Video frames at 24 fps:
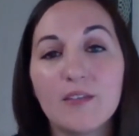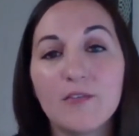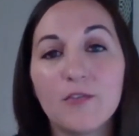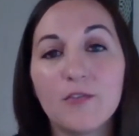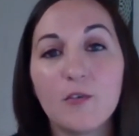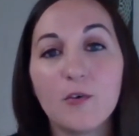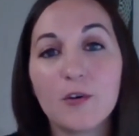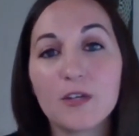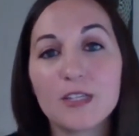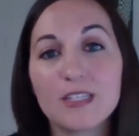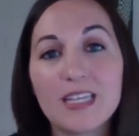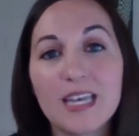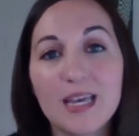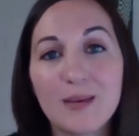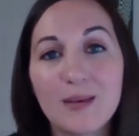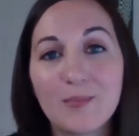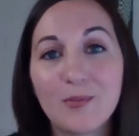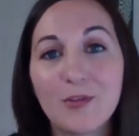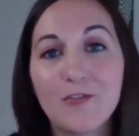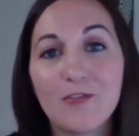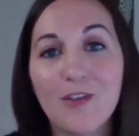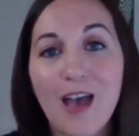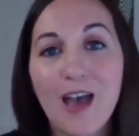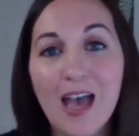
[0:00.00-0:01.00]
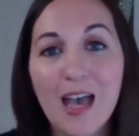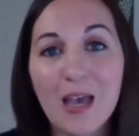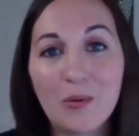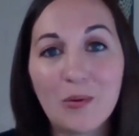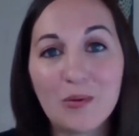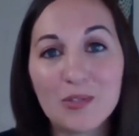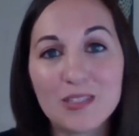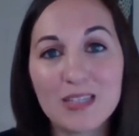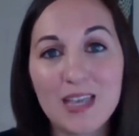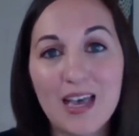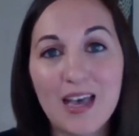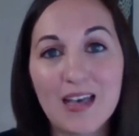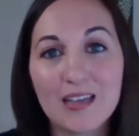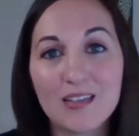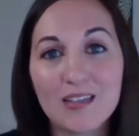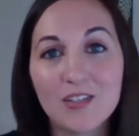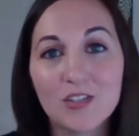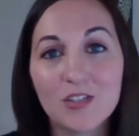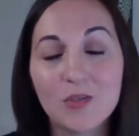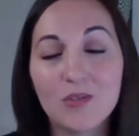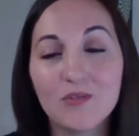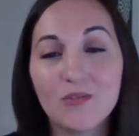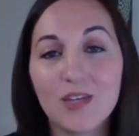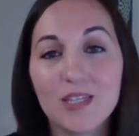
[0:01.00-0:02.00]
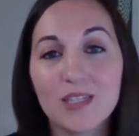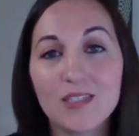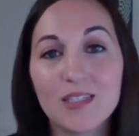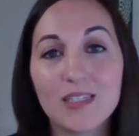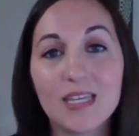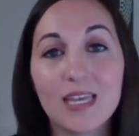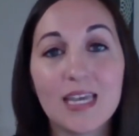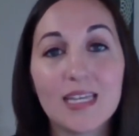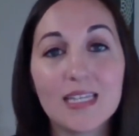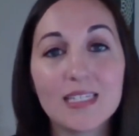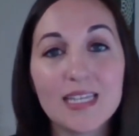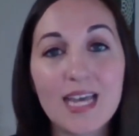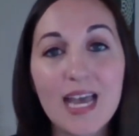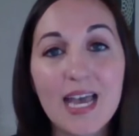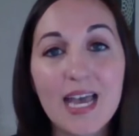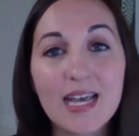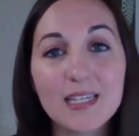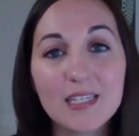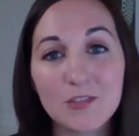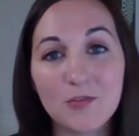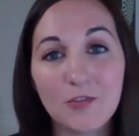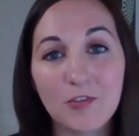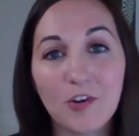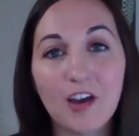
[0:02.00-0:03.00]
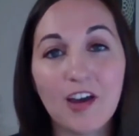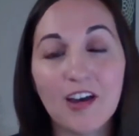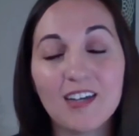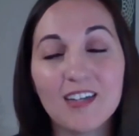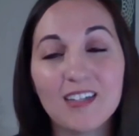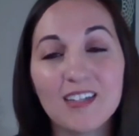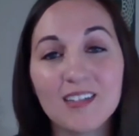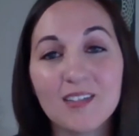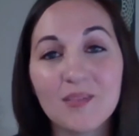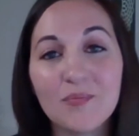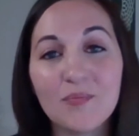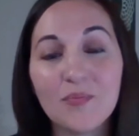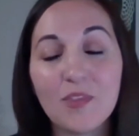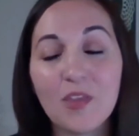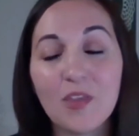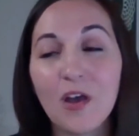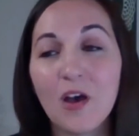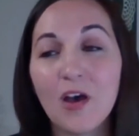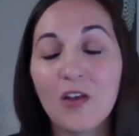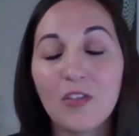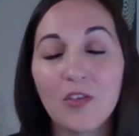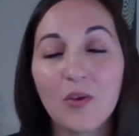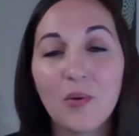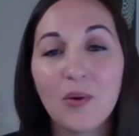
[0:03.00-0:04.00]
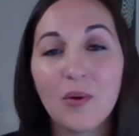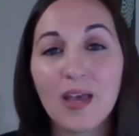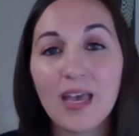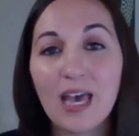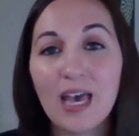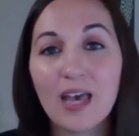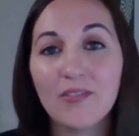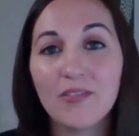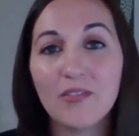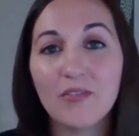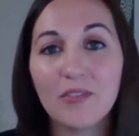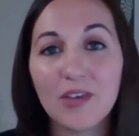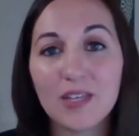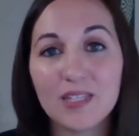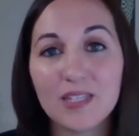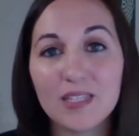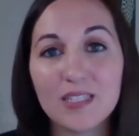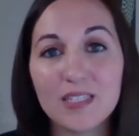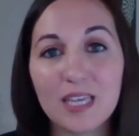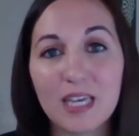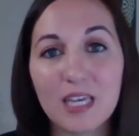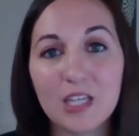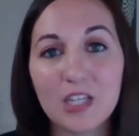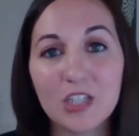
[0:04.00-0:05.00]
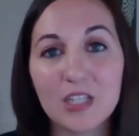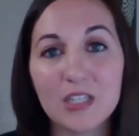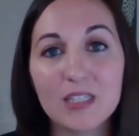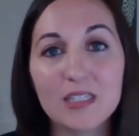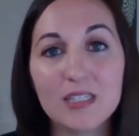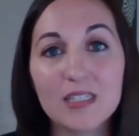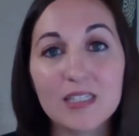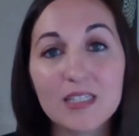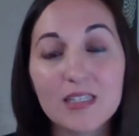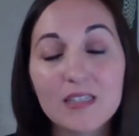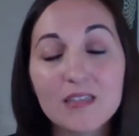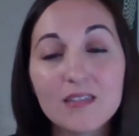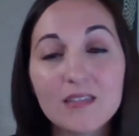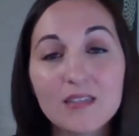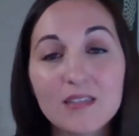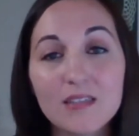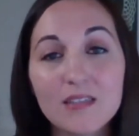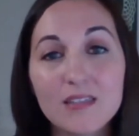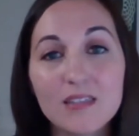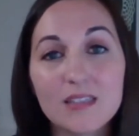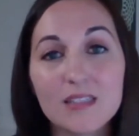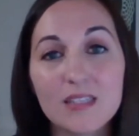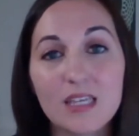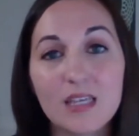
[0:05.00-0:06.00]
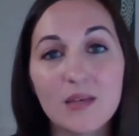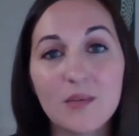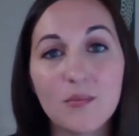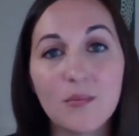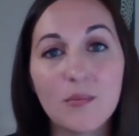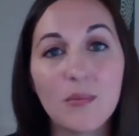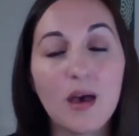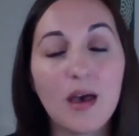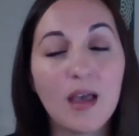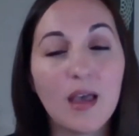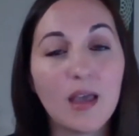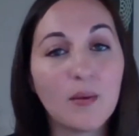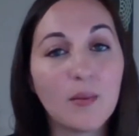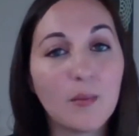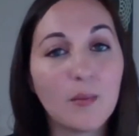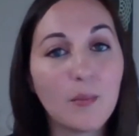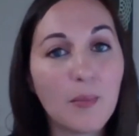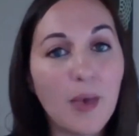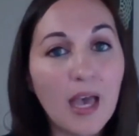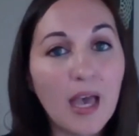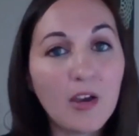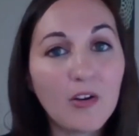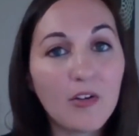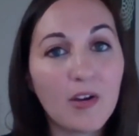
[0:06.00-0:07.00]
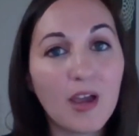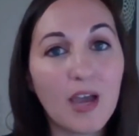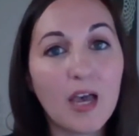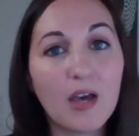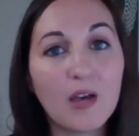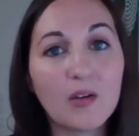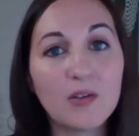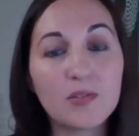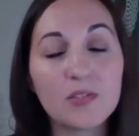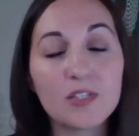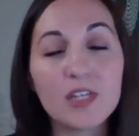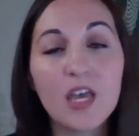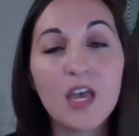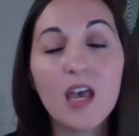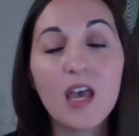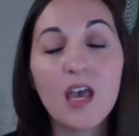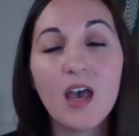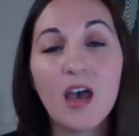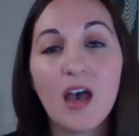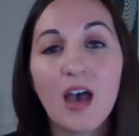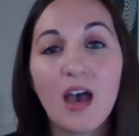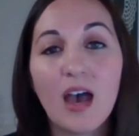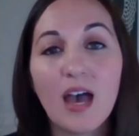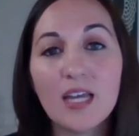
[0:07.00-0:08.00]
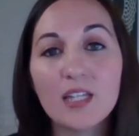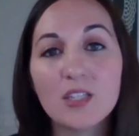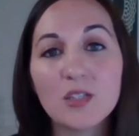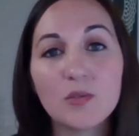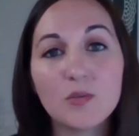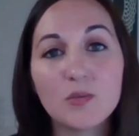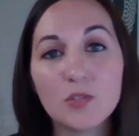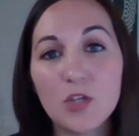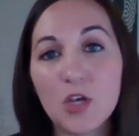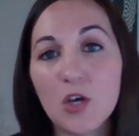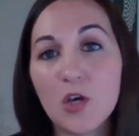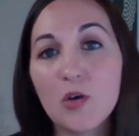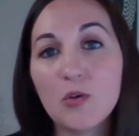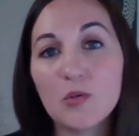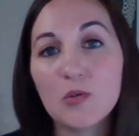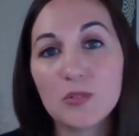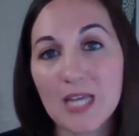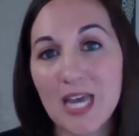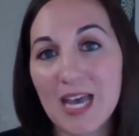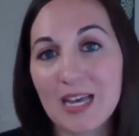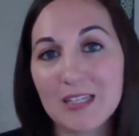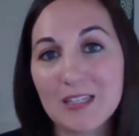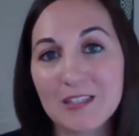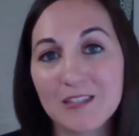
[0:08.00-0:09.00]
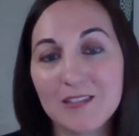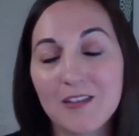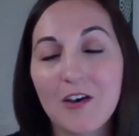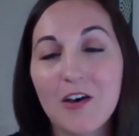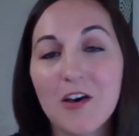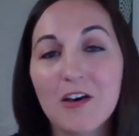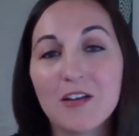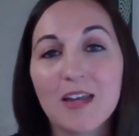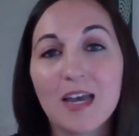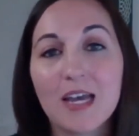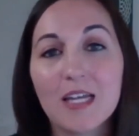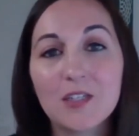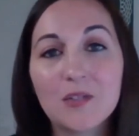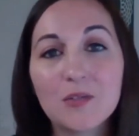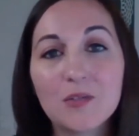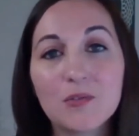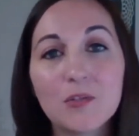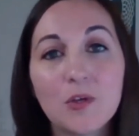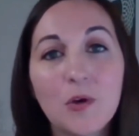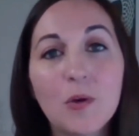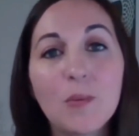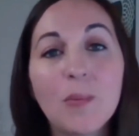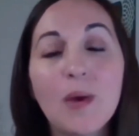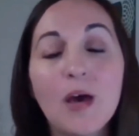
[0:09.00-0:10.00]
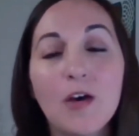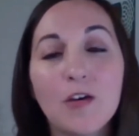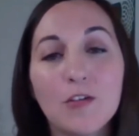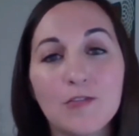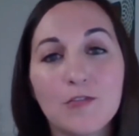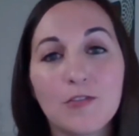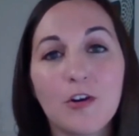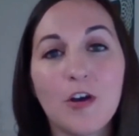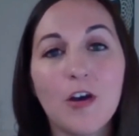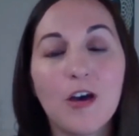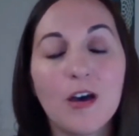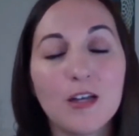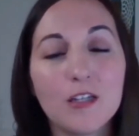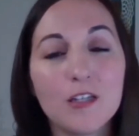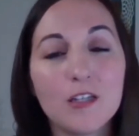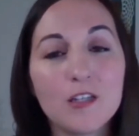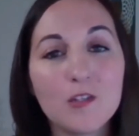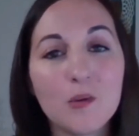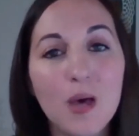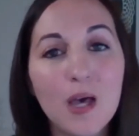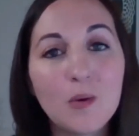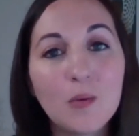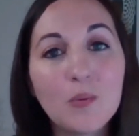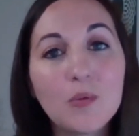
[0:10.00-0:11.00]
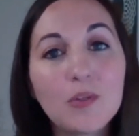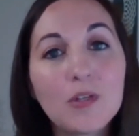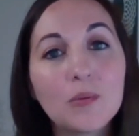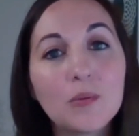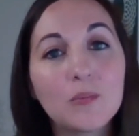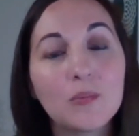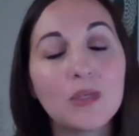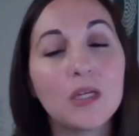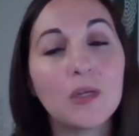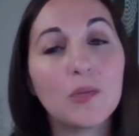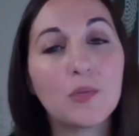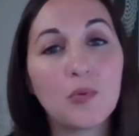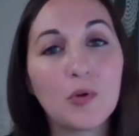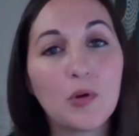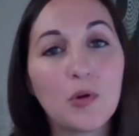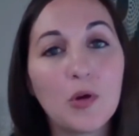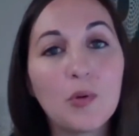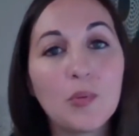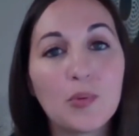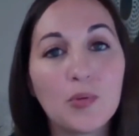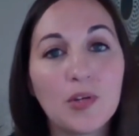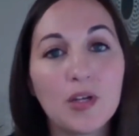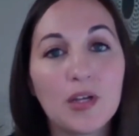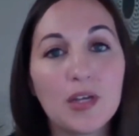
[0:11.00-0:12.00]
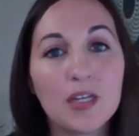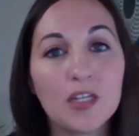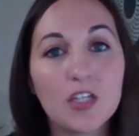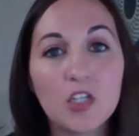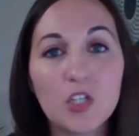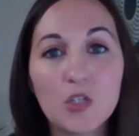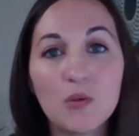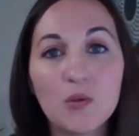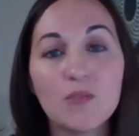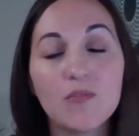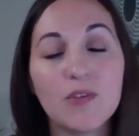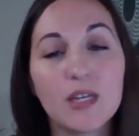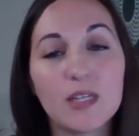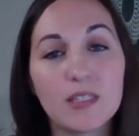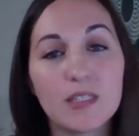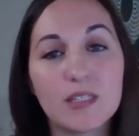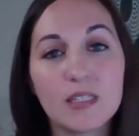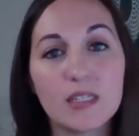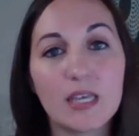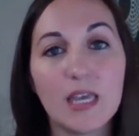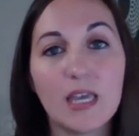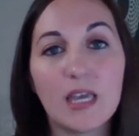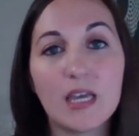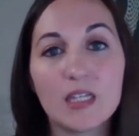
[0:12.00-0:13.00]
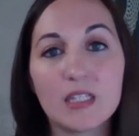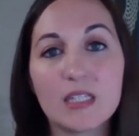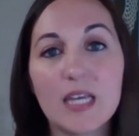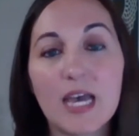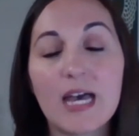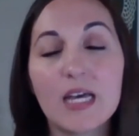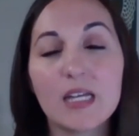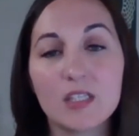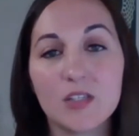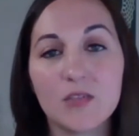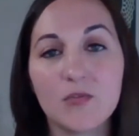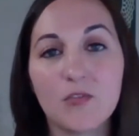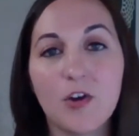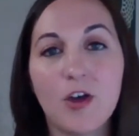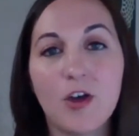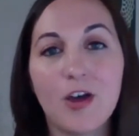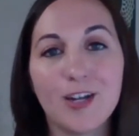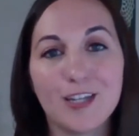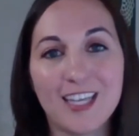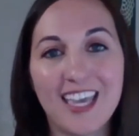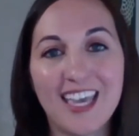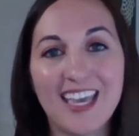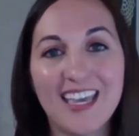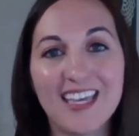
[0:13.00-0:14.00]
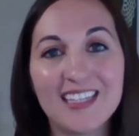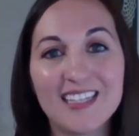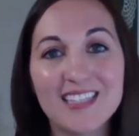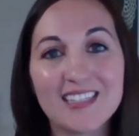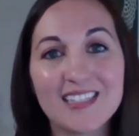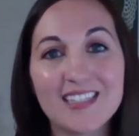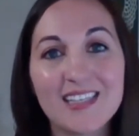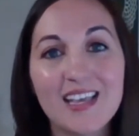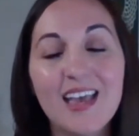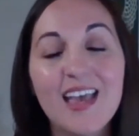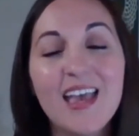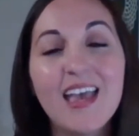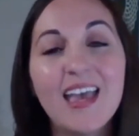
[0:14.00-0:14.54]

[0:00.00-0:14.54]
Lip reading: for example, if I was asked to investigate tax fraud, although I have investigation skills in my background, I don't know tax law and I don't know about fraud, so I wouldn't be appropriate to investigate a tax fraud case.